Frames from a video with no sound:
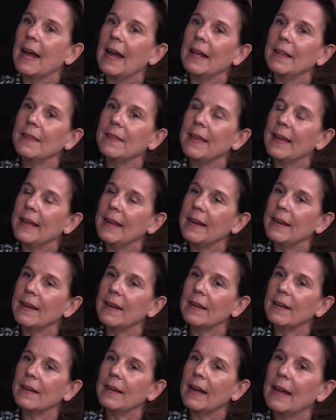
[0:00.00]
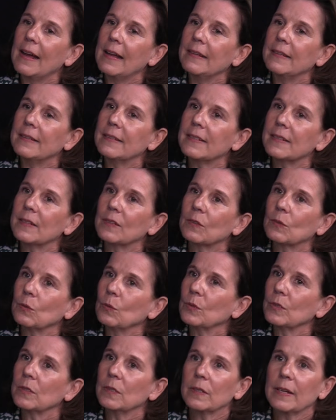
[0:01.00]
And then, and
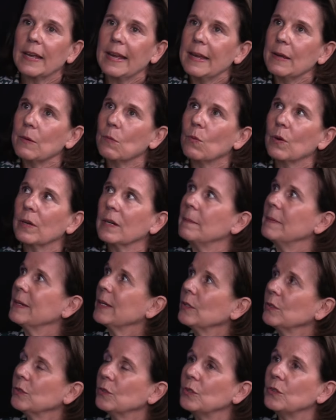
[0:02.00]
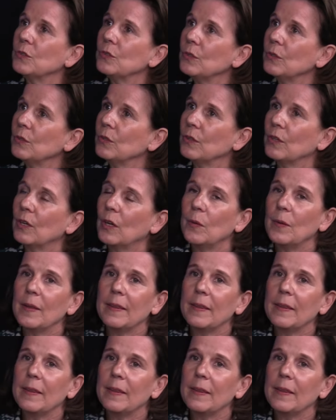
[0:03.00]
thought, okay, what am I going to do, you know?